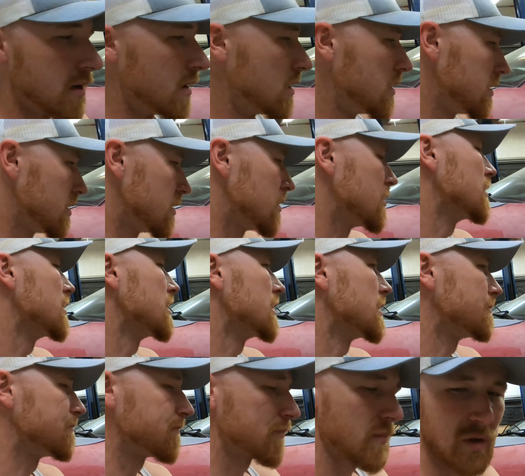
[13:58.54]
or
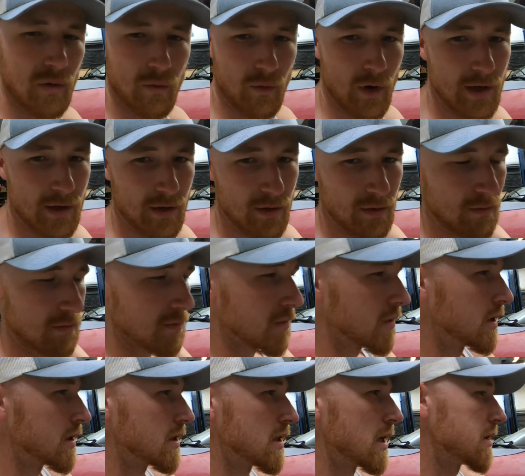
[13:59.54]
um, resin
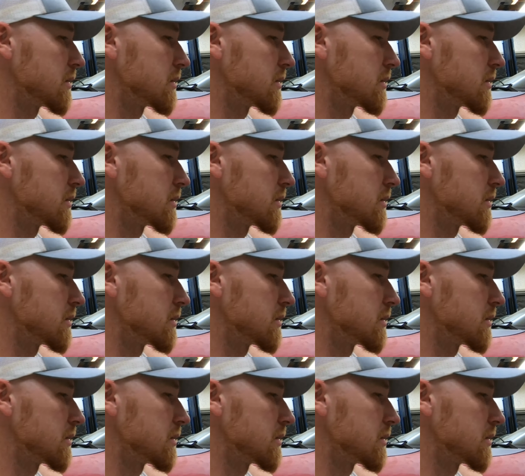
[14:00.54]
setting,